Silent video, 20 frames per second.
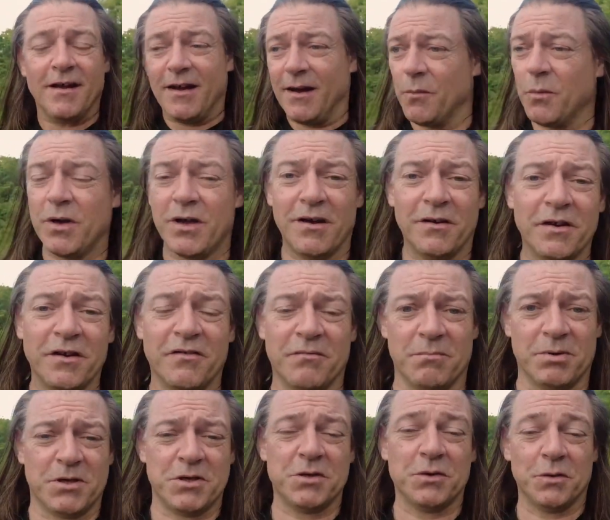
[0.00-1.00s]
And we can't even
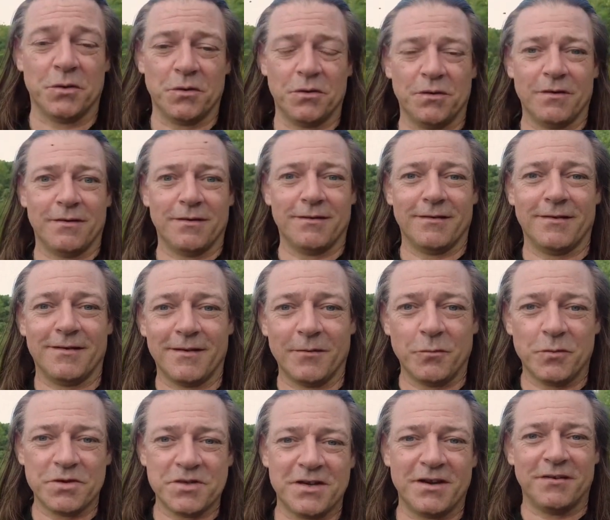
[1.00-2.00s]
be sure that
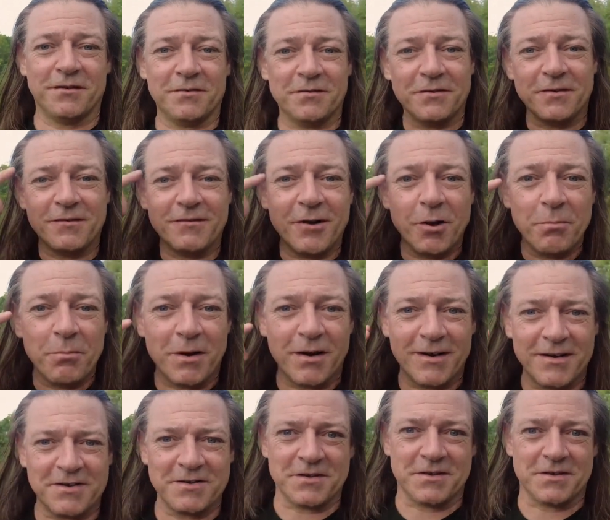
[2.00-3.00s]
what's going on in our own
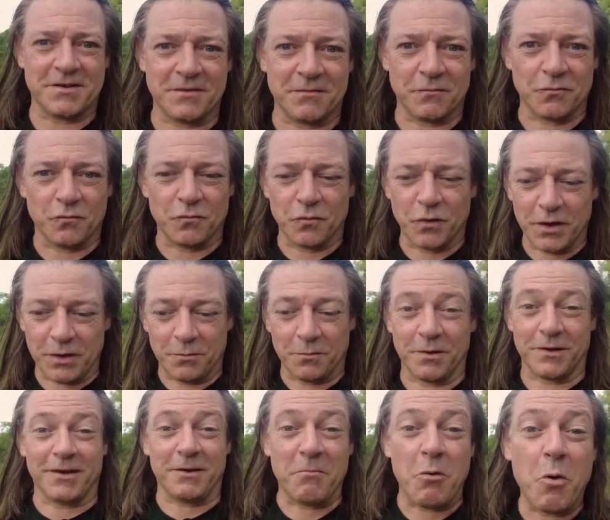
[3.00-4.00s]
minds is even real
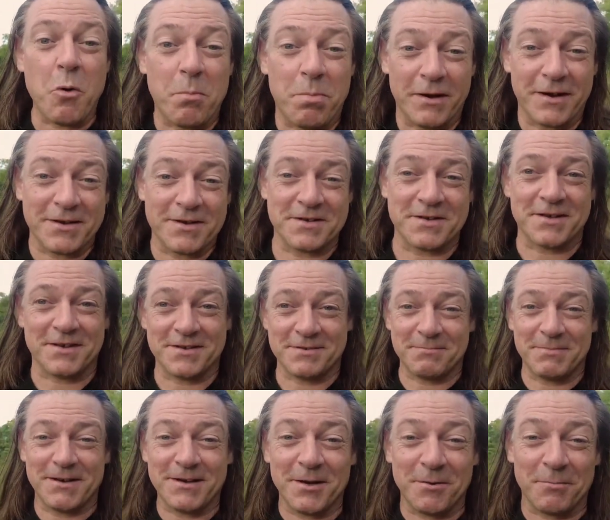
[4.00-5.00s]
anymore, because it's
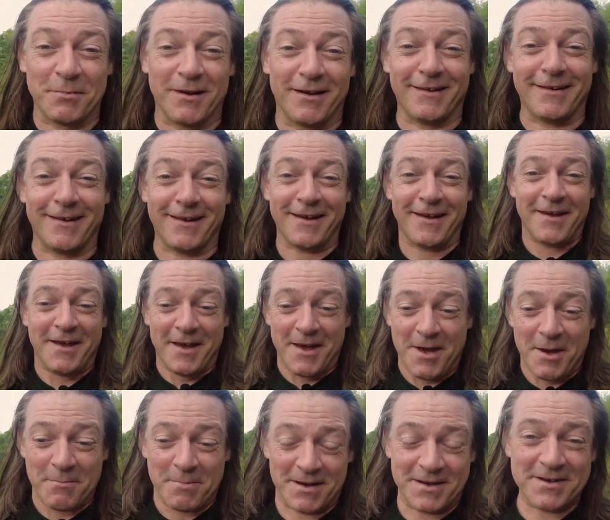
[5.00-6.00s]
become like that.
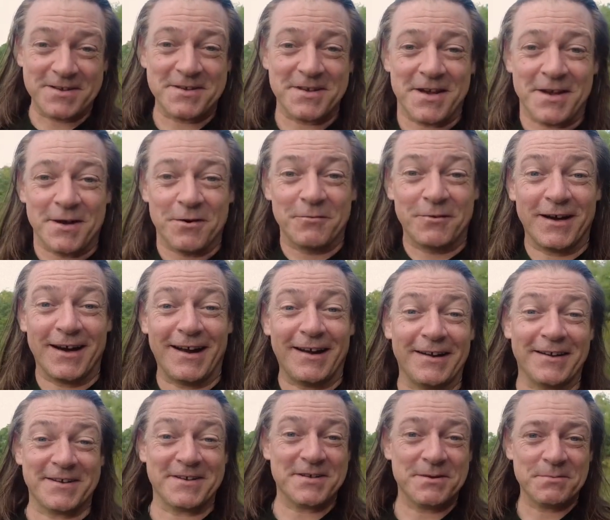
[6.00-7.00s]
Because
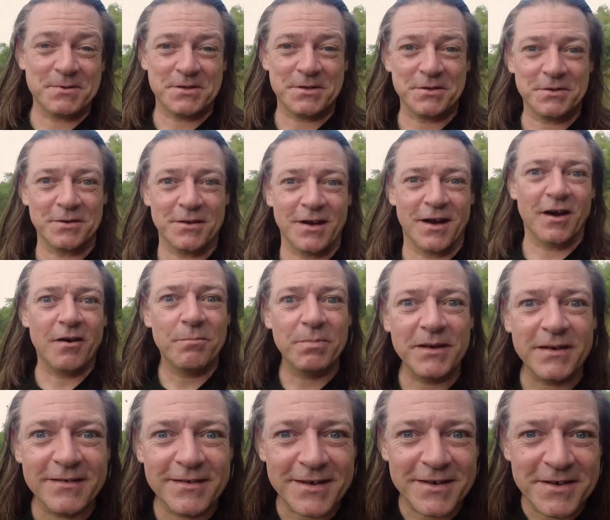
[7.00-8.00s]
reality seems to have
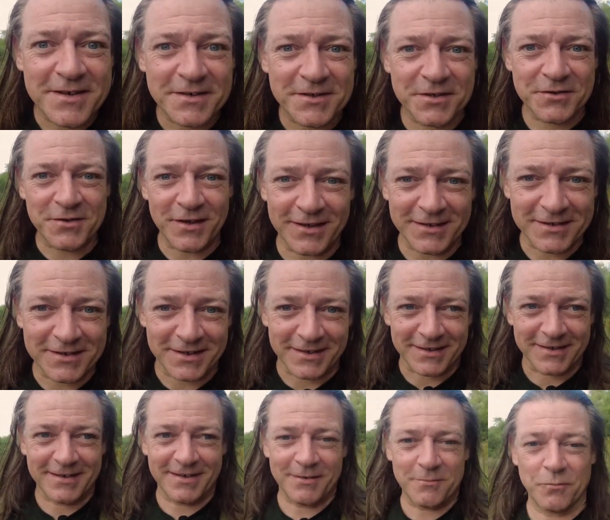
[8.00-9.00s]
been
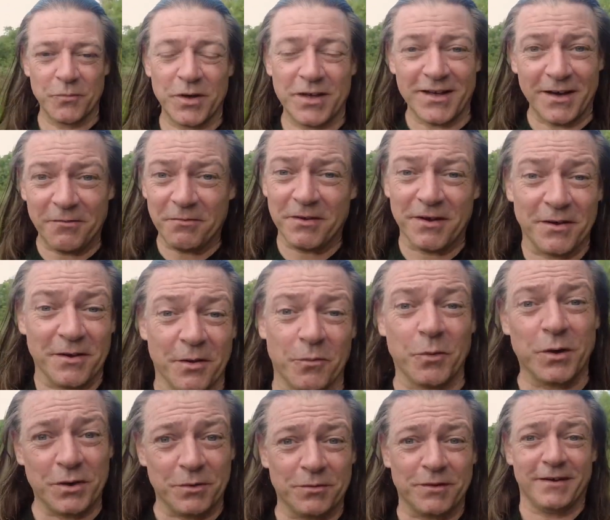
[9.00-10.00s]
deconstructed, and we don't know that
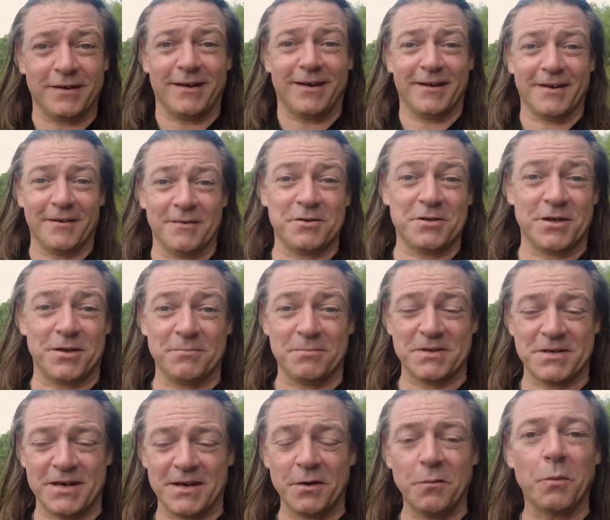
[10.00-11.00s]
we're not in echo
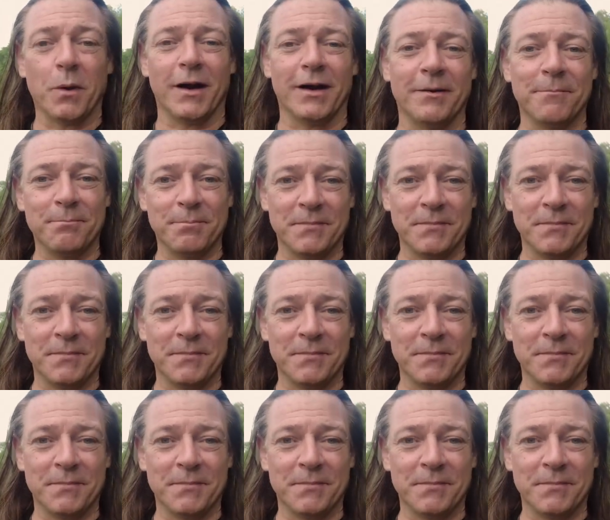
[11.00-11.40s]
chambers anyway.